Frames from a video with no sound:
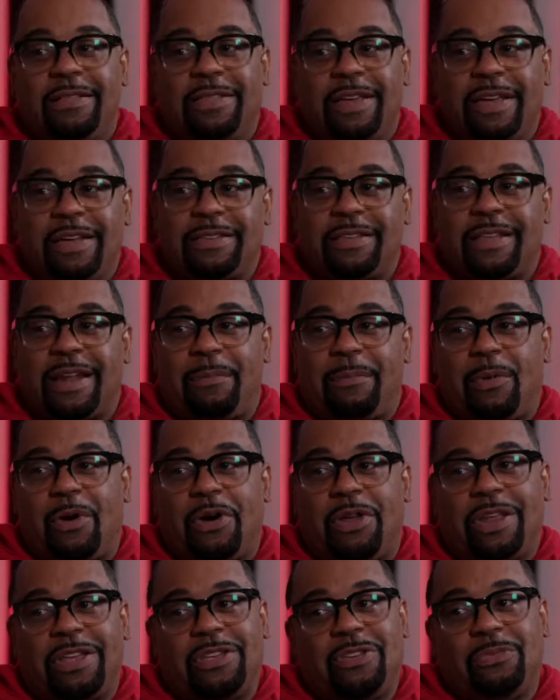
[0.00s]
things that I'm
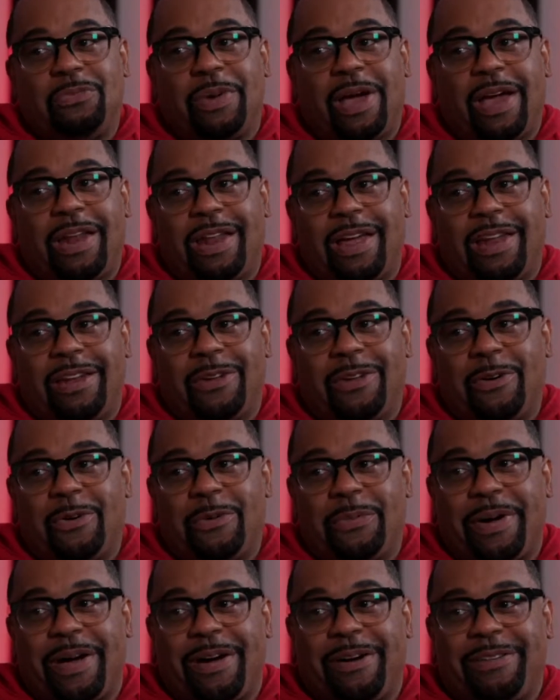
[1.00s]
on that you might not know
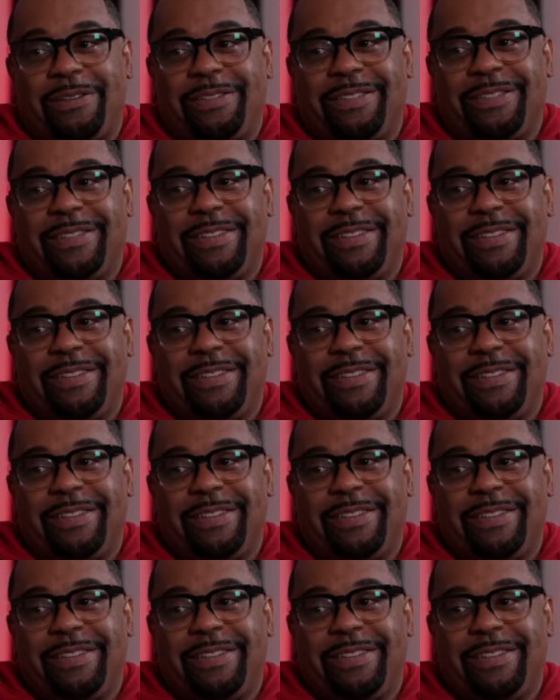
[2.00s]
about.